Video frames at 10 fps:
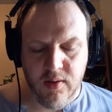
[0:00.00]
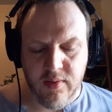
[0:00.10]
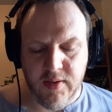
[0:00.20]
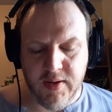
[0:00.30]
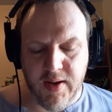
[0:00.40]

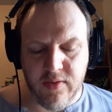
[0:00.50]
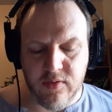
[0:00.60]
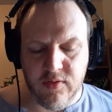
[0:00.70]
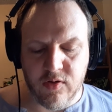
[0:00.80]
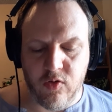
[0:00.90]
They
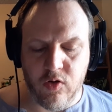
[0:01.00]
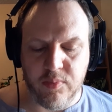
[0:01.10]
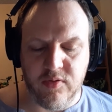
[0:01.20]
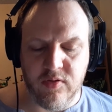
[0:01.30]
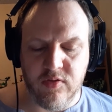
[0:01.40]
gathered their
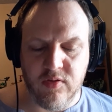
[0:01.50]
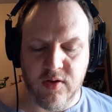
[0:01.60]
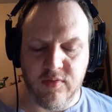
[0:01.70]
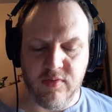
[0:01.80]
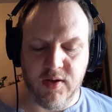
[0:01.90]
corpses
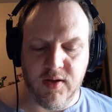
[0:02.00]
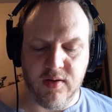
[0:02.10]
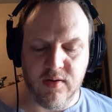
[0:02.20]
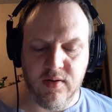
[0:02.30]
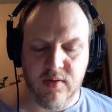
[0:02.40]
and fled.
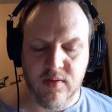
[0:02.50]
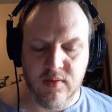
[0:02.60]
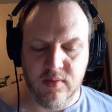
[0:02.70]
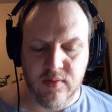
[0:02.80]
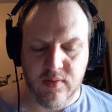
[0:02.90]

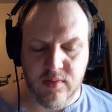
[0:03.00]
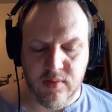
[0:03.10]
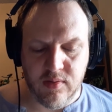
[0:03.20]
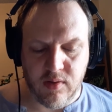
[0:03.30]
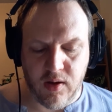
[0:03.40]

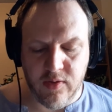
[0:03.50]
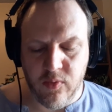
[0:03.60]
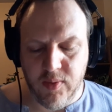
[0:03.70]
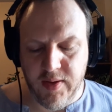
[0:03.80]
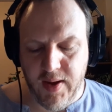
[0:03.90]
On the
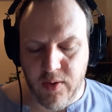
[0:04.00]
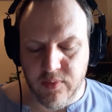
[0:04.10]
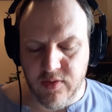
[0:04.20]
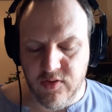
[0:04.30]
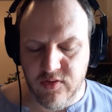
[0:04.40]
way out
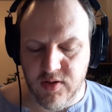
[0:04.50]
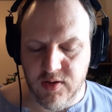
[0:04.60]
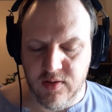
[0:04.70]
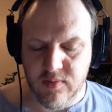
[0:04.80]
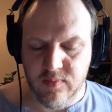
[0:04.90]
of the
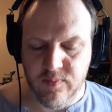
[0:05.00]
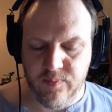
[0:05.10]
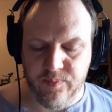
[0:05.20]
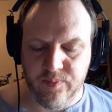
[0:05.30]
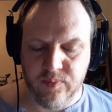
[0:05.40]
city,
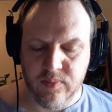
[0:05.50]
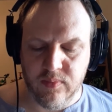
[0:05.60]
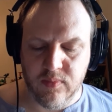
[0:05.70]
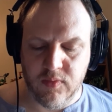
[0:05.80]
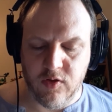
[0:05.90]

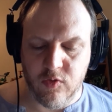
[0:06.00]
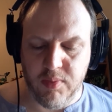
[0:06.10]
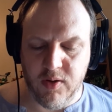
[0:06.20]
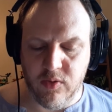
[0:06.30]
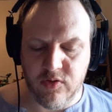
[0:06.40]

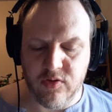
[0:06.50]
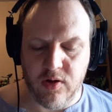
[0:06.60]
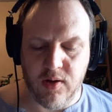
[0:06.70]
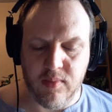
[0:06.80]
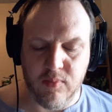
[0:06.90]
Sparrow
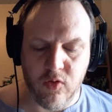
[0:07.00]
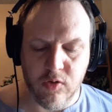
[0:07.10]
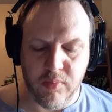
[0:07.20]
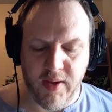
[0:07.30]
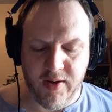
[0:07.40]
saw more
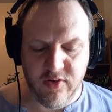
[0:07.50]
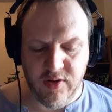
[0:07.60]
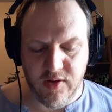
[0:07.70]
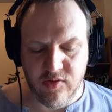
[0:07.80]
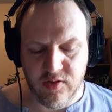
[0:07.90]
black
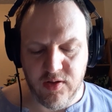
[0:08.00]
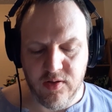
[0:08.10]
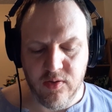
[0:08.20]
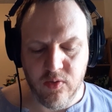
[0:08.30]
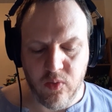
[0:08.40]
chassis
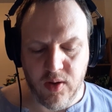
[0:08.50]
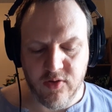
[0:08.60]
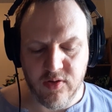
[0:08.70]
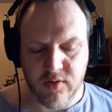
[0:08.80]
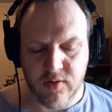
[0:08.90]

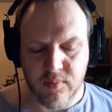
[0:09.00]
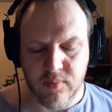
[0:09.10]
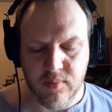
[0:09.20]
watching them.